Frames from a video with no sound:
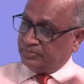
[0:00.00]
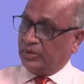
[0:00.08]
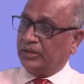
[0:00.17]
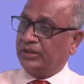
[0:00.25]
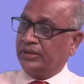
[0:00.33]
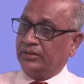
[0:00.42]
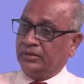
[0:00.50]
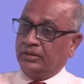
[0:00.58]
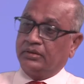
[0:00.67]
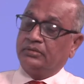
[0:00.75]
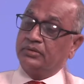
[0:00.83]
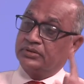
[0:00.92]
model
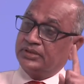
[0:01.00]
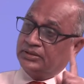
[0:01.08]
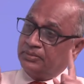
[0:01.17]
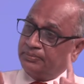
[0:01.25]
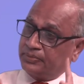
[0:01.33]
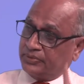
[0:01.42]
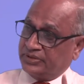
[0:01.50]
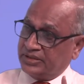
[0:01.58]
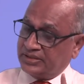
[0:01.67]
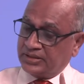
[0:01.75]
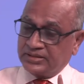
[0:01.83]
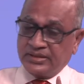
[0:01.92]
looks at the
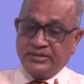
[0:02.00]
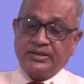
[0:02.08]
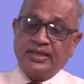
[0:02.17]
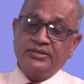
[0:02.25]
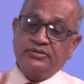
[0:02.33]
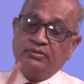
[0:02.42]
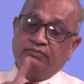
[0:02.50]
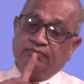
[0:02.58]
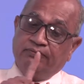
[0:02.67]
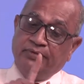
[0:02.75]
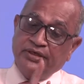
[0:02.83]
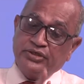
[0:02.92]
processes and tells you
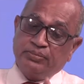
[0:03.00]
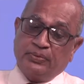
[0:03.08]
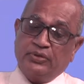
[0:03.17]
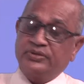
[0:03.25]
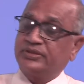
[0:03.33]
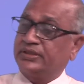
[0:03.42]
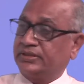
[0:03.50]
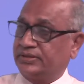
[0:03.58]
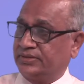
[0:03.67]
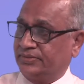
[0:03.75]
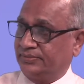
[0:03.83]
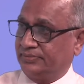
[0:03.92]
which
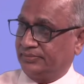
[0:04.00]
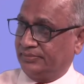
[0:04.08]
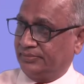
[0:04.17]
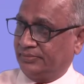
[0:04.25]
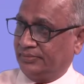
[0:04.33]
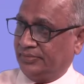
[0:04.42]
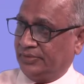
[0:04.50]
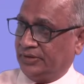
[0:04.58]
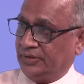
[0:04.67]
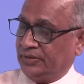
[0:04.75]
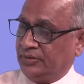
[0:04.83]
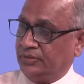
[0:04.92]
process
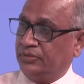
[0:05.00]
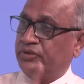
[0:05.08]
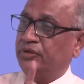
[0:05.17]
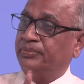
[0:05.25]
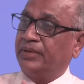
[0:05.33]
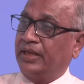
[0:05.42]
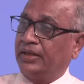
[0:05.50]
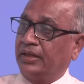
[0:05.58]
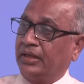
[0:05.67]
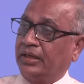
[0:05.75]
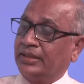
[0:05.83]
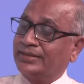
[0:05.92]
you should be
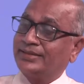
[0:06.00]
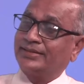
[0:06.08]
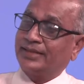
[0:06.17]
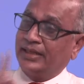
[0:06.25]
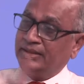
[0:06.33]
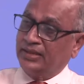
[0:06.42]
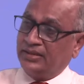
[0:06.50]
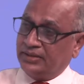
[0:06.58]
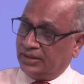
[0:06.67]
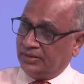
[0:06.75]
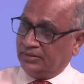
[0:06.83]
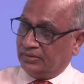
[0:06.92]

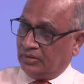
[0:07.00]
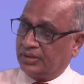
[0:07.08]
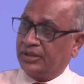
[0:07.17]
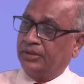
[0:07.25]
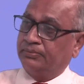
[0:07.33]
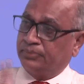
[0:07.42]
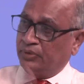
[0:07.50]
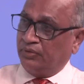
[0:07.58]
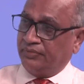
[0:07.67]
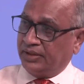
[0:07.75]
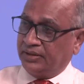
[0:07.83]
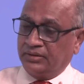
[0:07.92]
strengthening or
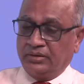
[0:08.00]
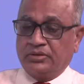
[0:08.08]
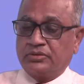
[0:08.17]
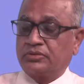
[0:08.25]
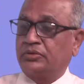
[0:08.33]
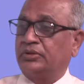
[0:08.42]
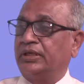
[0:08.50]
improving so